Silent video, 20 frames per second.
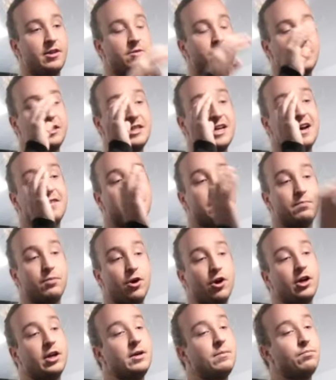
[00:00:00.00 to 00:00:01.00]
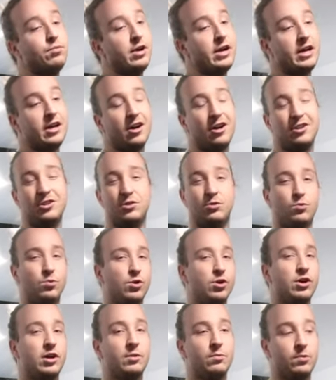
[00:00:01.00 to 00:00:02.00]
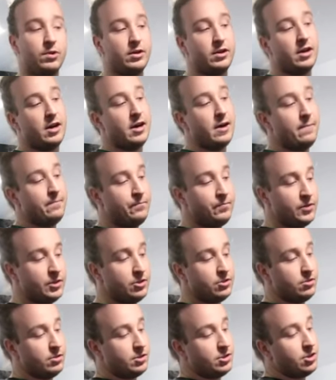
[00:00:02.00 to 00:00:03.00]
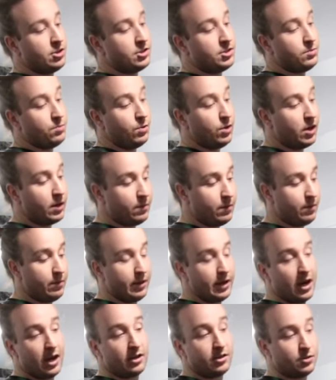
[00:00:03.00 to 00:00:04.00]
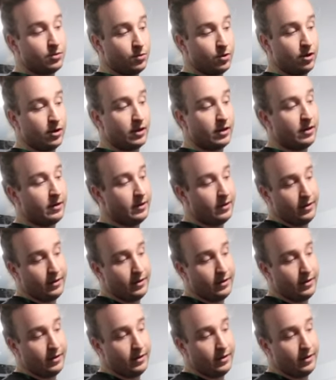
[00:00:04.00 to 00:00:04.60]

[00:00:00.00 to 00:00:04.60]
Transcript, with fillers: they're meant to have the parking brake on to work and whatnot. So it took some work, but we got it to work.